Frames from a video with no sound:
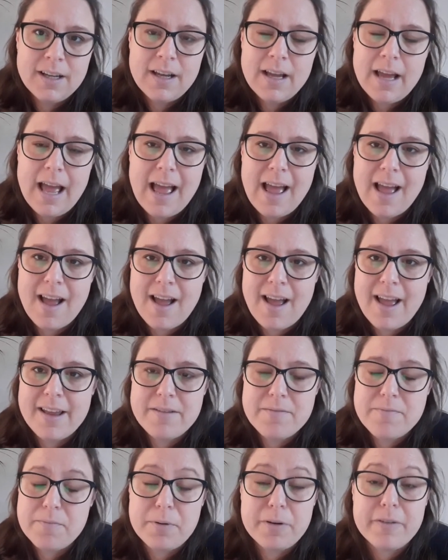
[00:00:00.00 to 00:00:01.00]

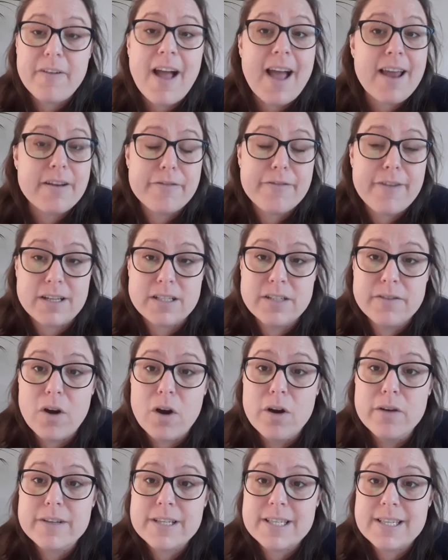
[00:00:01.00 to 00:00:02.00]
and provide effective
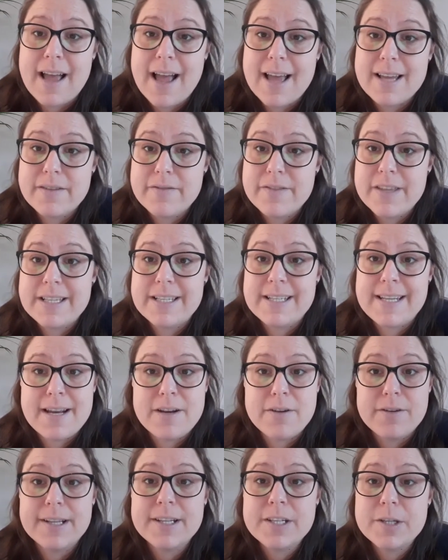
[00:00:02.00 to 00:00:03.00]
oversight of these
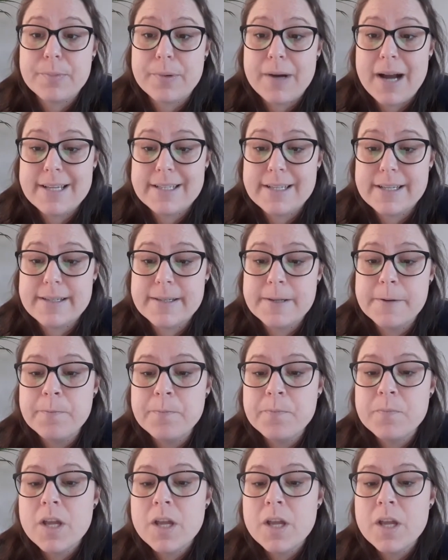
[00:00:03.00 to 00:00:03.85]
state-owned enterprises.